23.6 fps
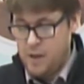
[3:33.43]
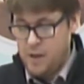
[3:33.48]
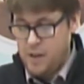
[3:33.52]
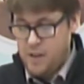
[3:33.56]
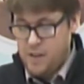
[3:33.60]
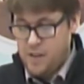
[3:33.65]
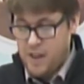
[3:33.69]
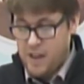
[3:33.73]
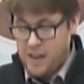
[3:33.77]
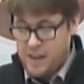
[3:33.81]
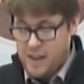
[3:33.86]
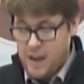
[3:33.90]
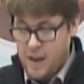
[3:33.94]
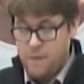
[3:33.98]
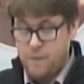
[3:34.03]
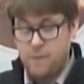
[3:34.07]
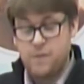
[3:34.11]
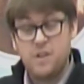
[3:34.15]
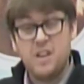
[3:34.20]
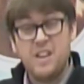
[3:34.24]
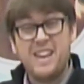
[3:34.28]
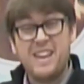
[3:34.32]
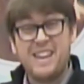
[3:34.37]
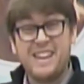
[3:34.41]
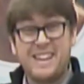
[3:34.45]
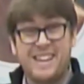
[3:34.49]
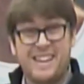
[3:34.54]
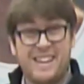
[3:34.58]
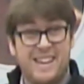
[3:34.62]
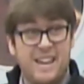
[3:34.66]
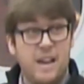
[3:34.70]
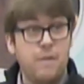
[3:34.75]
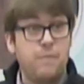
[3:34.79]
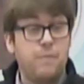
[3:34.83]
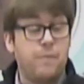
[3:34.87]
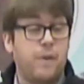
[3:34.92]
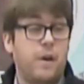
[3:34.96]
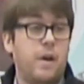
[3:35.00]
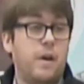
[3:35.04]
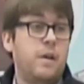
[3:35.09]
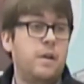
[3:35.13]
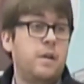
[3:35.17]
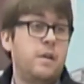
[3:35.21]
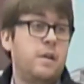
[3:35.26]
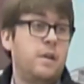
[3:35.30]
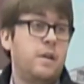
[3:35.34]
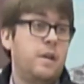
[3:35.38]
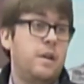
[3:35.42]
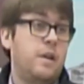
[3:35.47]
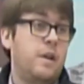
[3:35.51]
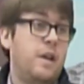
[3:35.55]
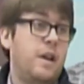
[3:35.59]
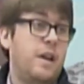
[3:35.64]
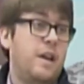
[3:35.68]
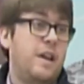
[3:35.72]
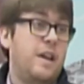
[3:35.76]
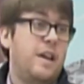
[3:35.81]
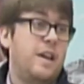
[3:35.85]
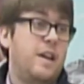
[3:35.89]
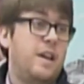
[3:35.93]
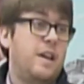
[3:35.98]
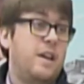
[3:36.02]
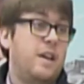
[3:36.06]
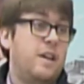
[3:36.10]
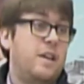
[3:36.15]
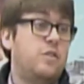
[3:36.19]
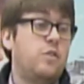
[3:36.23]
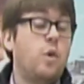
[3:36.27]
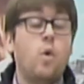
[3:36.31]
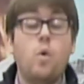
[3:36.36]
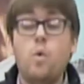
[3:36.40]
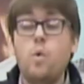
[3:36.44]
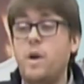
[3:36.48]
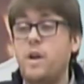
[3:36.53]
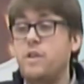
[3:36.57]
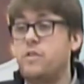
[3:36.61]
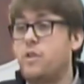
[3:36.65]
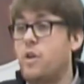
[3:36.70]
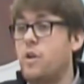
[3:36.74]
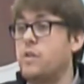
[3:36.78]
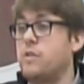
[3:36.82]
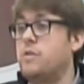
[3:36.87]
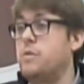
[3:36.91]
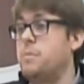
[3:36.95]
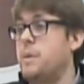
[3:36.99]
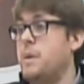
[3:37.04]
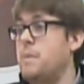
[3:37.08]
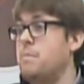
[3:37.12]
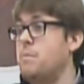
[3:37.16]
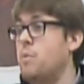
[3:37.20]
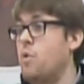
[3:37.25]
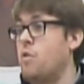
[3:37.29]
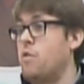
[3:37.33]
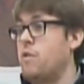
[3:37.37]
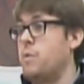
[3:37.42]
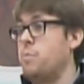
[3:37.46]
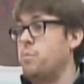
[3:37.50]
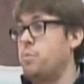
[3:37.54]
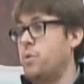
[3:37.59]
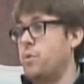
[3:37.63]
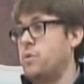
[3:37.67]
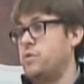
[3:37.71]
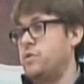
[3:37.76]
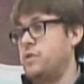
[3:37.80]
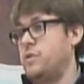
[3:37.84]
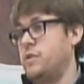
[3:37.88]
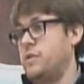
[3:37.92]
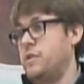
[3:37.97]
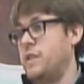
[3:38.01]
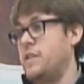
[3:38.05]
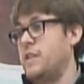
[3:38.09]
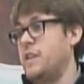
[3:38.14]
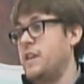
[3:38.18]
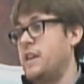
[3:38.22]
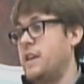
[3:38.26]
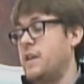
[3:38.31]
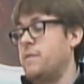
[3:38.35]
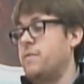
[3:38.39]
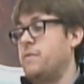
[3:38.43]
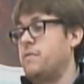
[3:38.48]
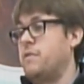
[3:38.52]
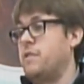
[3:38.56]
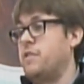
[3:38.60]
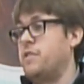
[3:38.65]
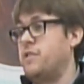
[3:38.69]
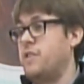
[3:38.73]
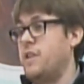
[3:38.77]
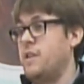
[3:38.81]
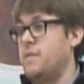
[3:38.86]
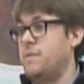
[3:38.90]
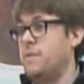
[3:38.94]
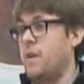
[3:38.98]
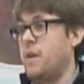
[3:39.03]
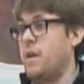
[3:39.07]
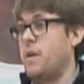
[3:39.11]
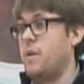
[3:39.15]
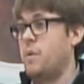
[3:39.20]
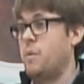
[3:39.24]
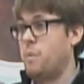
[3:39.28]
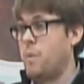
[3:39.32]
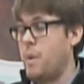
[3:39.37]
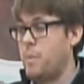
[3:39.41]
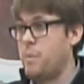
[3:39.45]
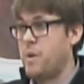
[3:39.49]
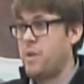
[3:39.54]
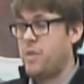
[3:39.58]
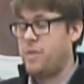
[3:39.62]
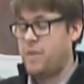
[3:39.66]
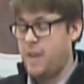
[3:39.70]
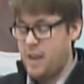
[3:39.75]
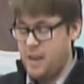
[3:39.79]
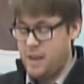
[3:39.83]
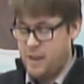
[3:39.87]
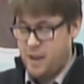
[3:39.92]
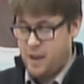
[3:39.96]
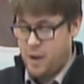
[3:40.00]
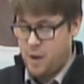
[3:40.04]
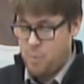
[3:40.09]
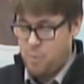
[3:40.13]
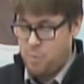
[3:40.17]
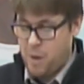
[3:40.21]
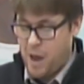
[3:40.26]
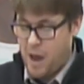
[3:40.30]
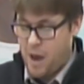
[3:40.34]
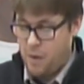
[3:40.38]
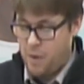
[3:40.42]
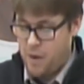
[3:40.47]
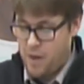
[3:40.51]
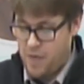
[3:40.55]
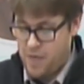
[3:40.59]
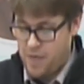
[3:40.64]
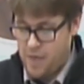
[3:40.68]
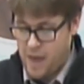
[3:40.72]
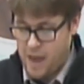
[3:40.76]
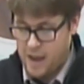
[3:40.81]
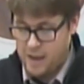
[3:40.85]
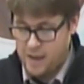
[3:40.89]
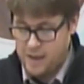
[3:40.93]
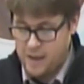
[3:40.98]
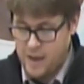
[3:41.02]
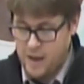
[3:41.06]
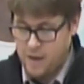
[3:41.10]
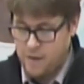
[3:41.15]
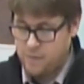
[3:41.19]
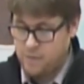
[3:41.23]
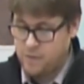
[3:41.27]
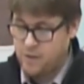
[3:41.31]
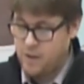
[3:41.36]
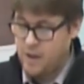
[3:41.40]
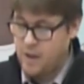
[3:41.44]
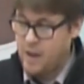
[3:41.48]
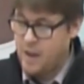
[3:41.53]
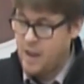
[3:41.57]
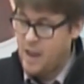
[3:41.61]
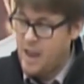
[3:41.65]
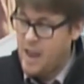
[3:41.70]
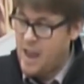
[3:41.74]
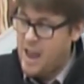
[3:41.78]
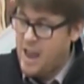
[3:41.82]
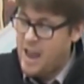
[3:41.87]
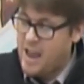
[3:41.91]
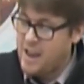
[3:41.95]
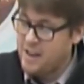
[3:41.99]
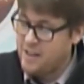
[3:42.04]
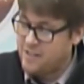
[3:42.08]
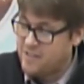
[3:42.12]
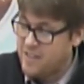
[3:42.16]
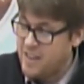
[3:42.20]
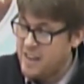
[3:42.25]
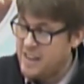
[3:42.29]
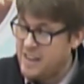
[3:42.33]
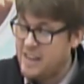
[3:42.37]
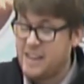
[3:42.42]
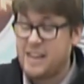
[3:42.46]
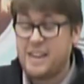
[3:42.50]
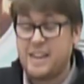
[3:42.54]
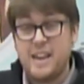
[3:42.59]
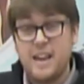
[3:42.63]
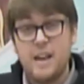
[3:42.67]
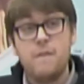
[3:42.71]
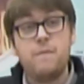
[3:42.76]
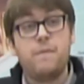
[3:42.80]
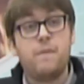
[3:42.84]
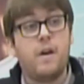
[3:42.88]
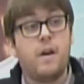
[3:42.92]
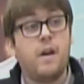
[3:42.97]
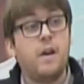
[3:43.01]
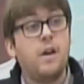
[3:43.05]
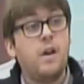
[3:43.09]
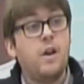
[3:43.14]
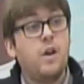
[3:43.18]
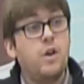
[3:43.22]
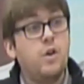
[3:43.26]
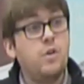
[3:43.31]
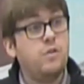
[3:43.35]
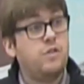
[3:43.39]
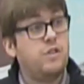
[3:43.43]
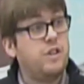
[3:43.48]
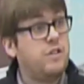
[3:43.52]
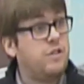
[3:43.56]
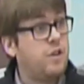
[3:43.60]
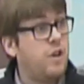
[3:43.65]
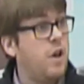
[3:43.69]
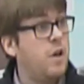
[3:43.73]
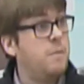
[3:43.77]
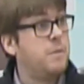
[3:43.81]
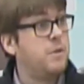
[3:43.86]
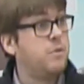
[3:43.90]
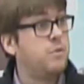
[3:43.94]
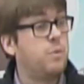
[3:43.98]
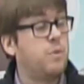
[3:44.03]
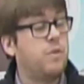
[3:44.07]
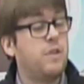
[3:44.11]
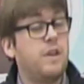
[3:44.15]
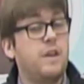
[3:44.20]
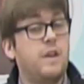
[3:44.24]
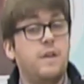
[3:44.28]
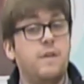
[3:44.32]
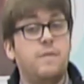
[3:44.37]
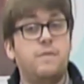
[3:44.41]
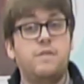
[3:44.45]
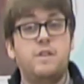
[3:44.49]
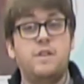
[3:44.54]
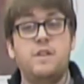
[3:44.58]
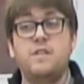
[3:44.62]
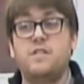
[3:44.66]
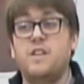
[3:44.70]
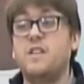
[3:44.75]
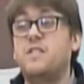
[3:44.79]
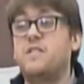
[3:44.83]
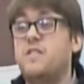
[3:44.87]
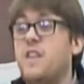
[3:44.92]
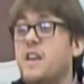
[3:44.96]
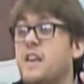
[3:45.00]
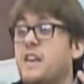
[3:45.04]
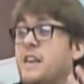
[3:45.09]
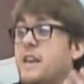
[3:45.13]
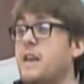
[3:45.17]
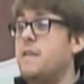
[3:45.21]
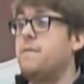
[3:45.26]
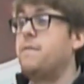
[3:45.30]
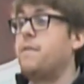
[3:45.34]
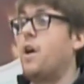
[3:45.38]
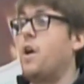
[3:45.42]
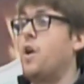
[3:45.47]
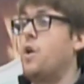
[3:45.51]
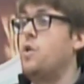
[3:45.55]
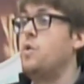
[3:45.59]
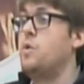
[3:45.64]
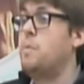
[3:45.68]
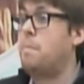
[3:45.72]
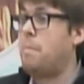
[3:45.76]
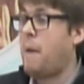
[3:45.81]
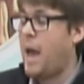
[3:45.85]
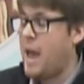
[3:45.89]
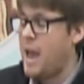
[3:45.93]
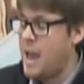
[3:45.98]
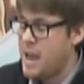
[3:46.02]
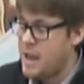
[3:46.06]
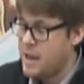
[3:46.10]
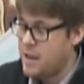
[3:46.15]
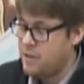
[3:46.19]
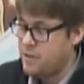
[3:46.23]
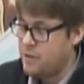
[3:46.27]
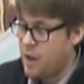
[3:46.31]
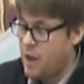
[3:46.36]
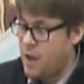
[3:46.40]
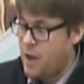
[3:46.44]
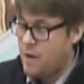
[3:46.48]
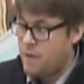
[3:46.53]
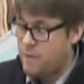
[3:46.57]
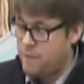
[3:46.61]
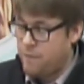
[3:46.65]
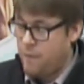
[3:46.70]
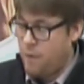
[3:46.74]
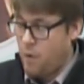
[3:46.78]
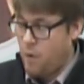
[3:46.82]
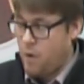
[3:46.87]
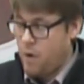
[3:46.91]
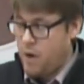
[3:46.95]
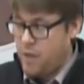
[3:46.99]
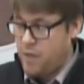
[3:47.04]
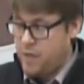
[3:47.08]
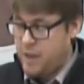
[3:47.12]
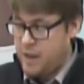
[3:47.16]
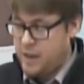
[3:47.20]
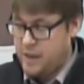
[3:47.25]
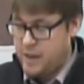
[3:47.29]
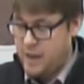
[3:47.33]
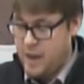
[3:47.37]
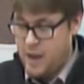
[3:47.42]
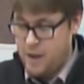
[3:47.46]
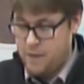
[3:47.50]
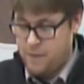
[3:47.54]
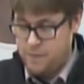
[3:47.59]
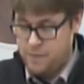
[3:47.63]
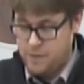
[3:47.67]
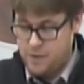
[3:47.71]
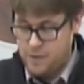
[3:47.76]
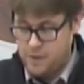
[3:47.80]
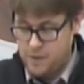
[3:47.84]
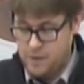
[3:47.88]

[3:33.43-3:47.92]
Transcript: The gift giver has always got to be more important than the gift receiver when we're thinking about that gift. It's the giver who determines what the gift is. It's the giver who pays for the gift.